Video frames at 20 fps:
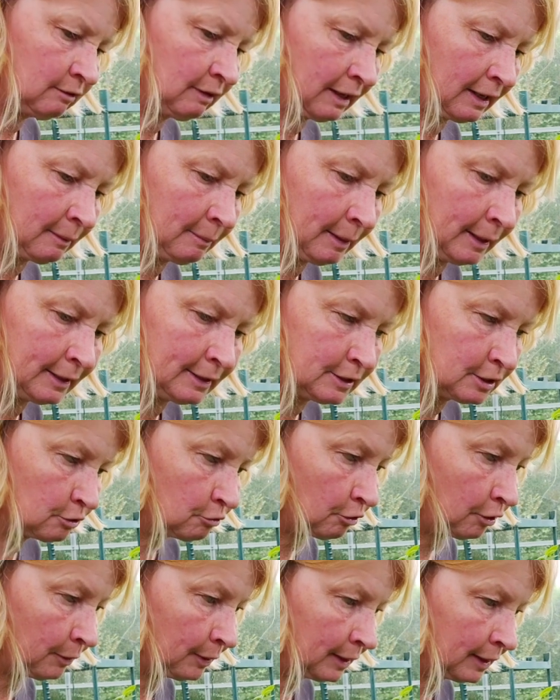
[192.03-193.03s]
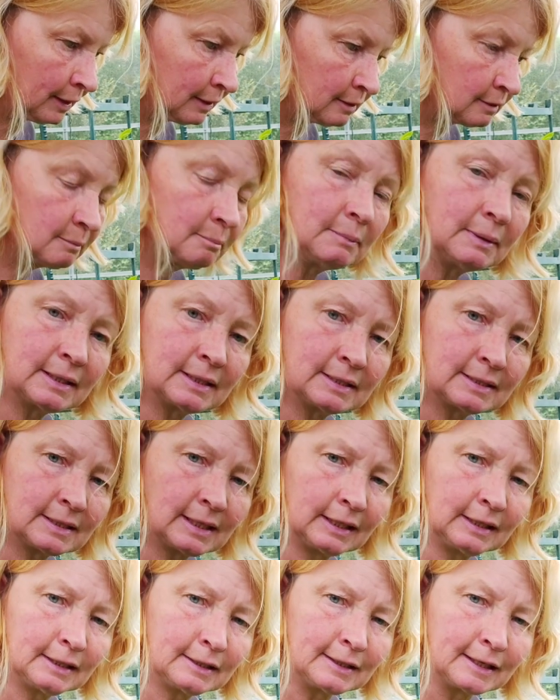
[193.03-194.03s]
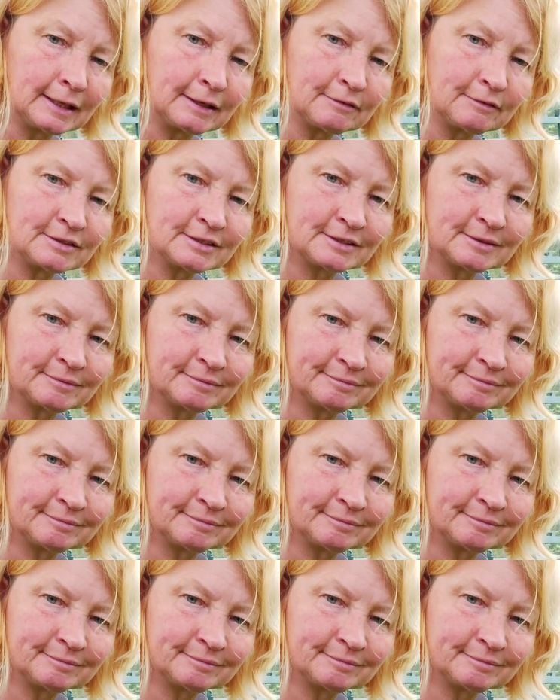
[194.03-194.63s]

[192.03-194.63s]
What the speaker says: recommend growing mixed salad leaves.